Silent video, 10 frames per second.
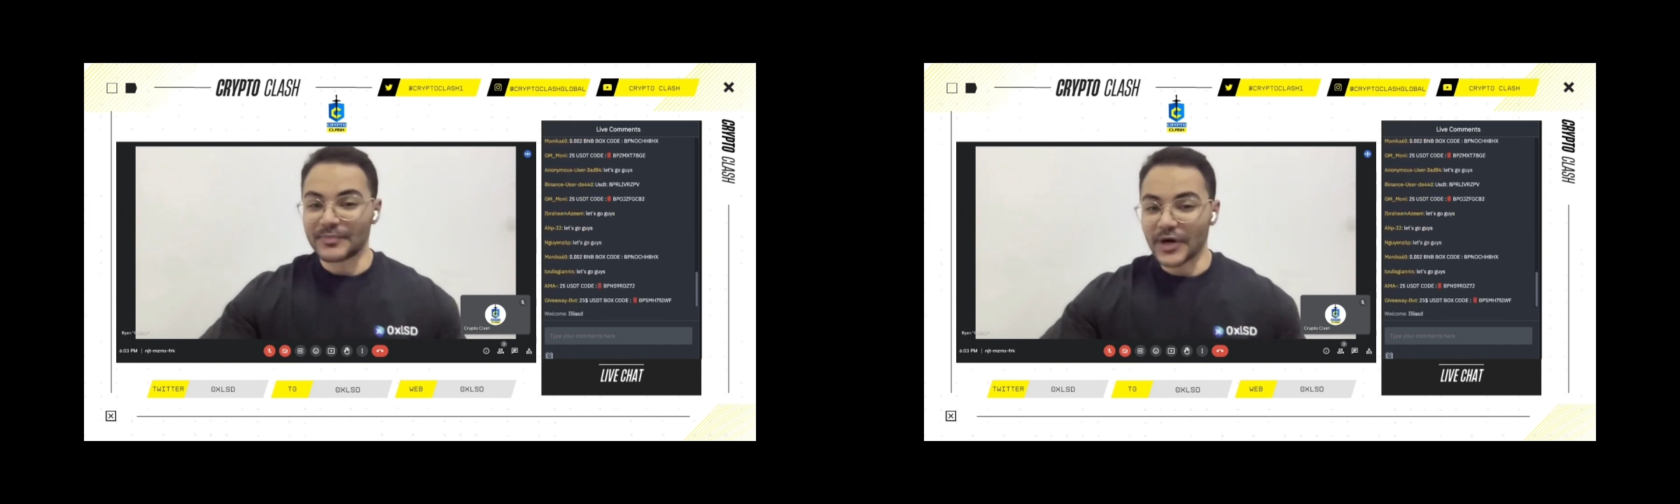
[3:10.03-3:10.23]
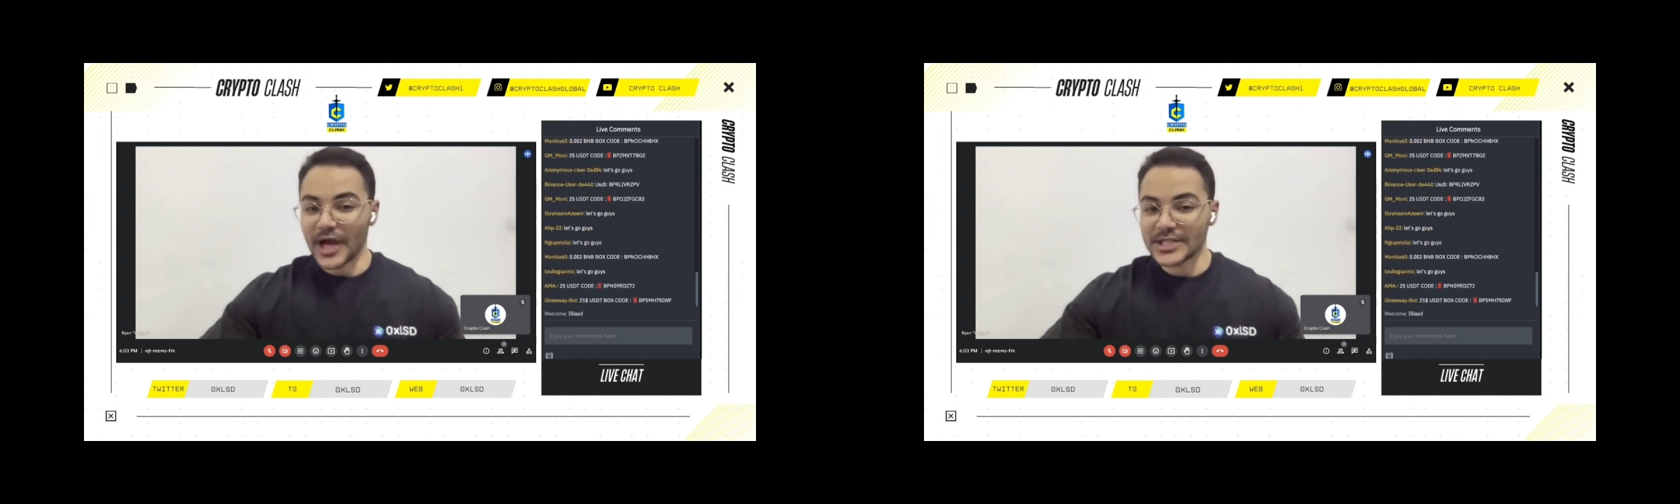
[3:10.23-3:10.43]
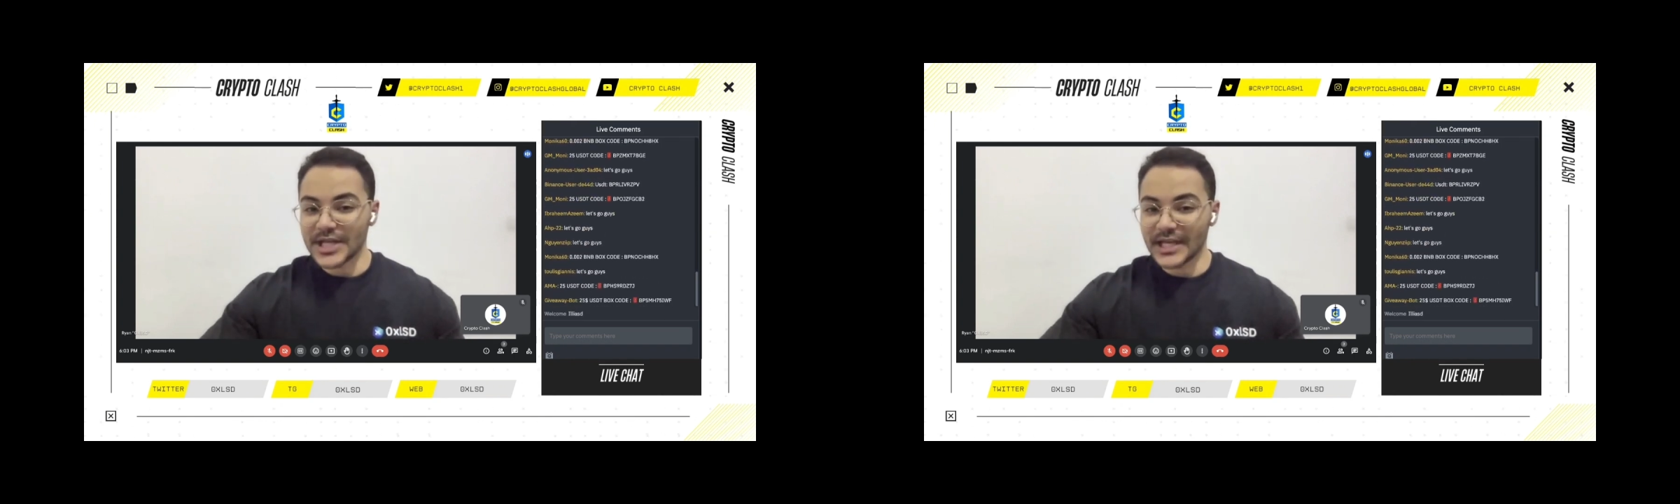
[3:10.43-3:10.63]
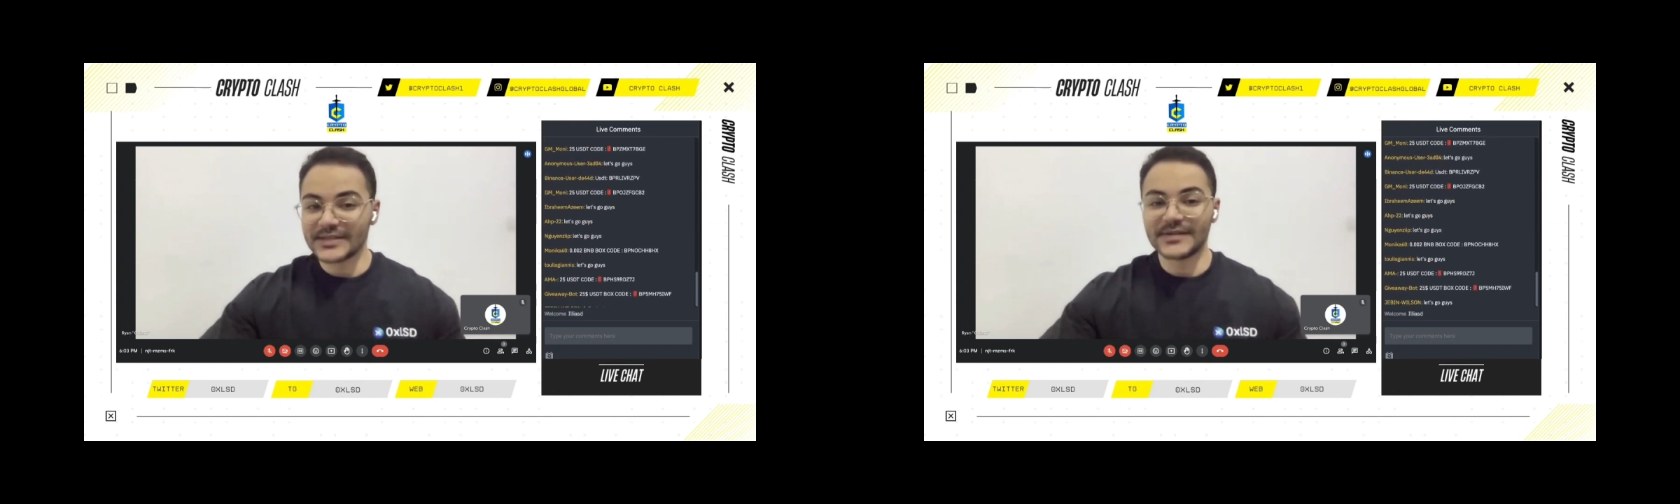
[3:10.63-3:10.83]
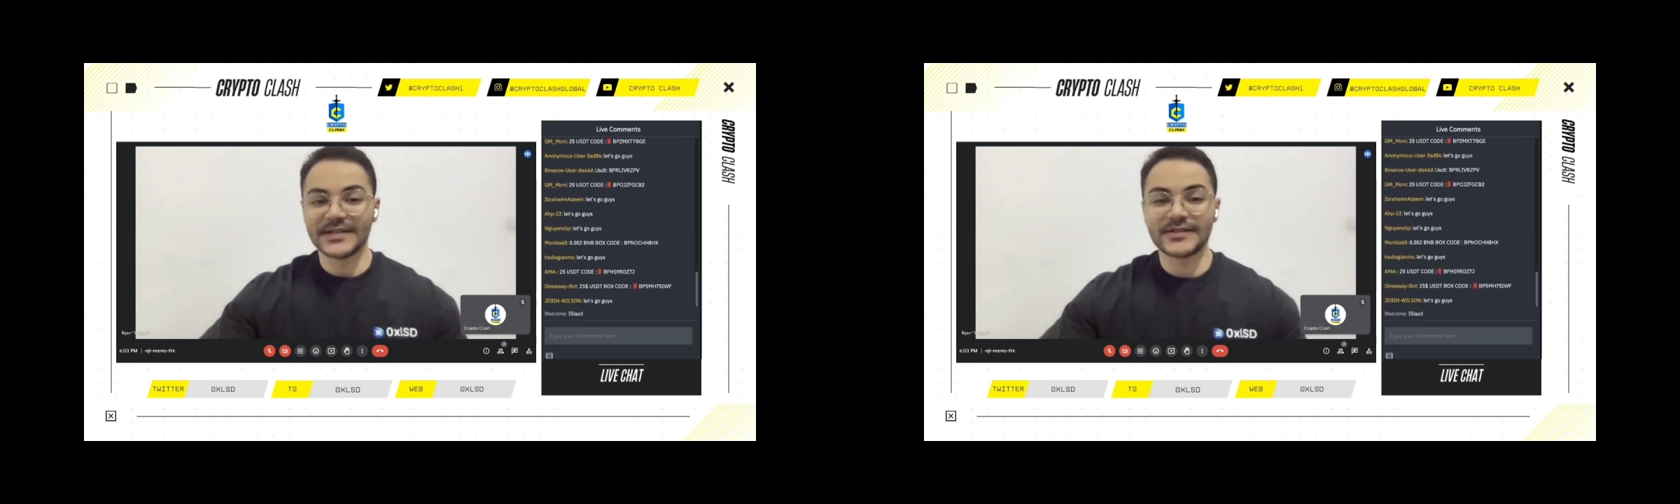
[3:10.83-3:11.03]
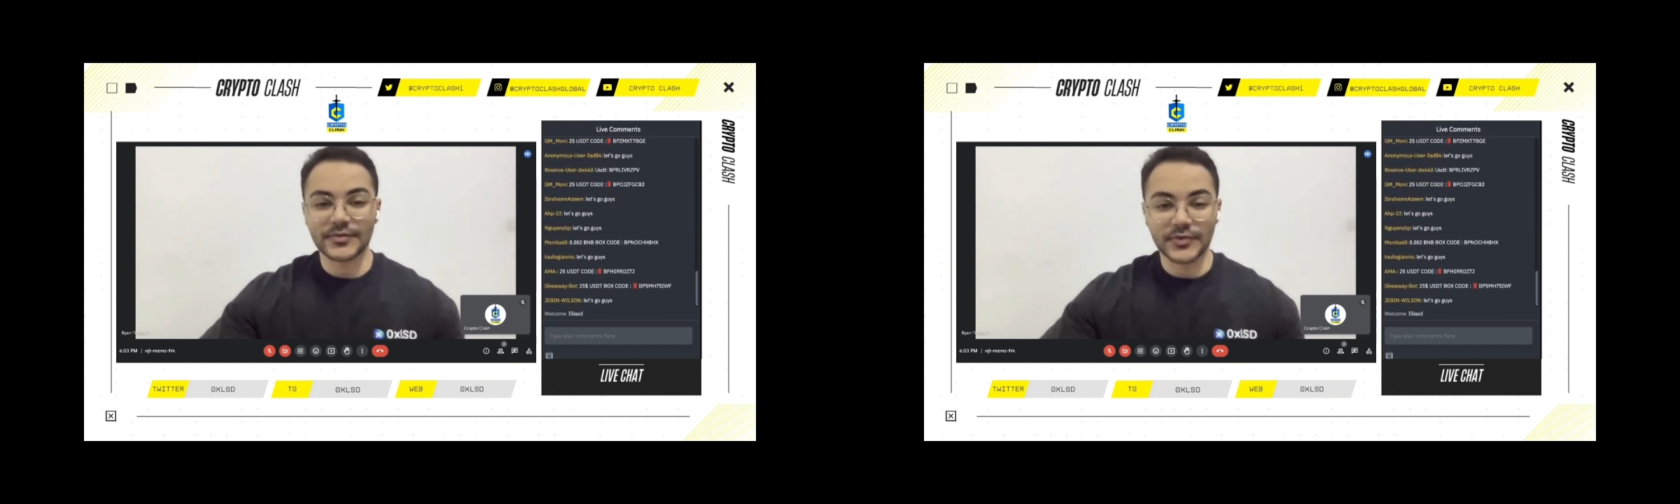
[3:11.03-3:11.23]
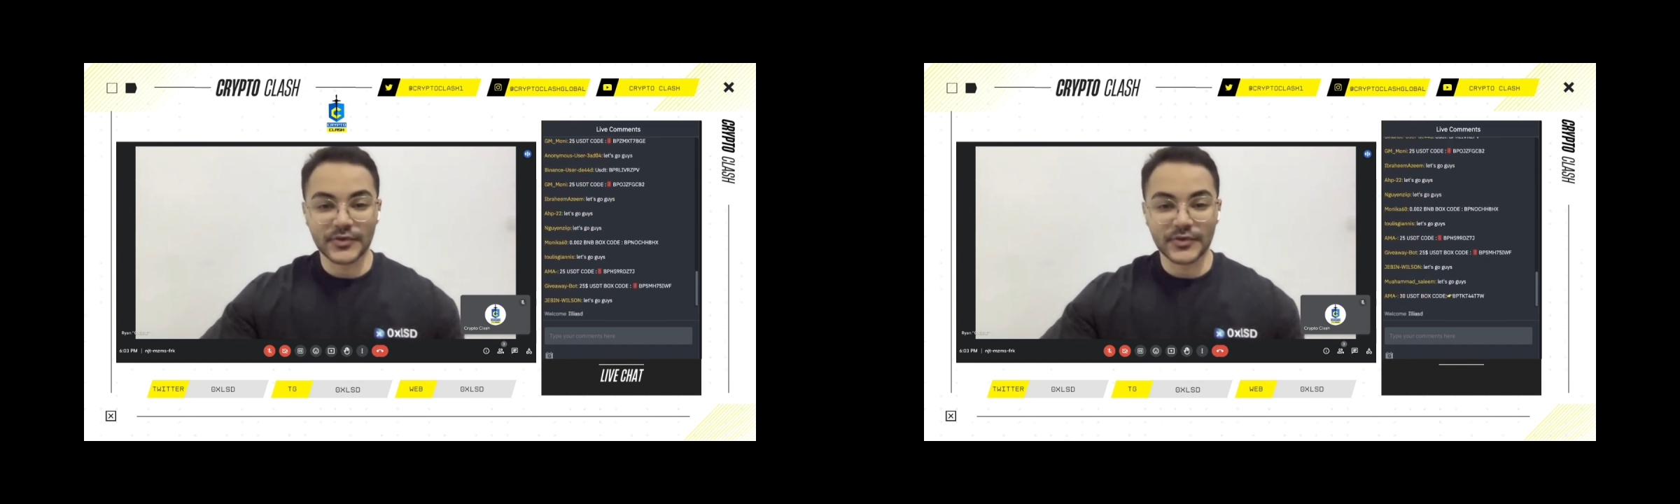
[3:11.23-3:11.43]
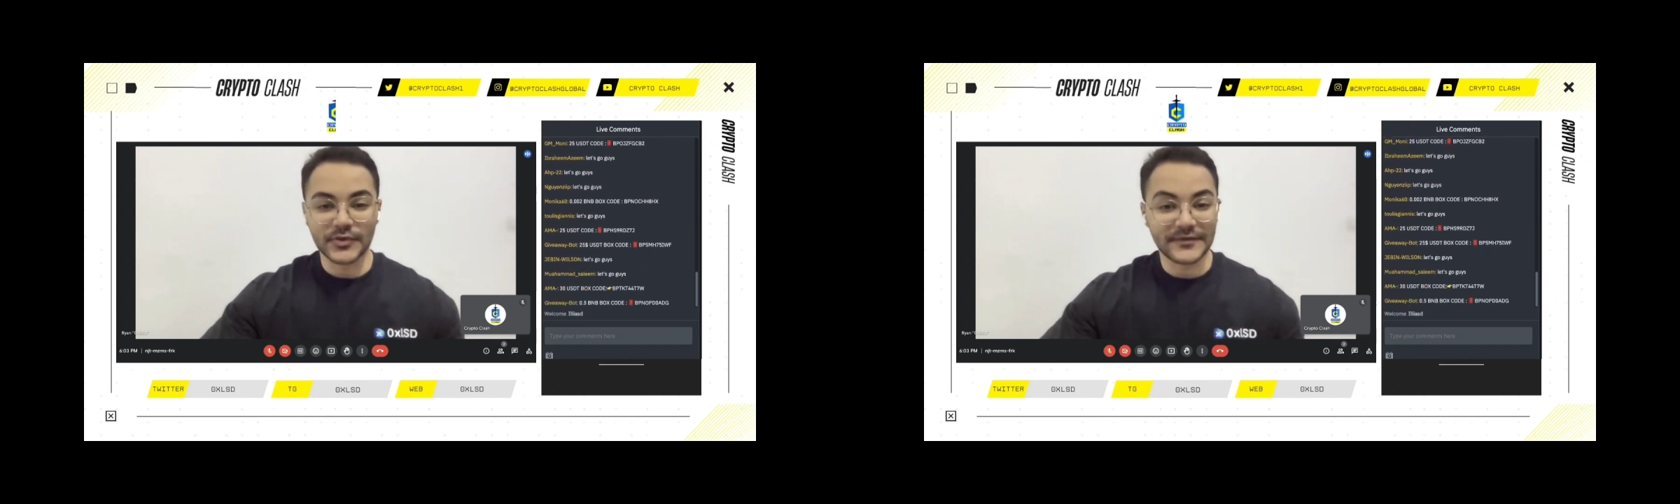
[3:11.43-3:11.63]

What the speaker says: The project distributes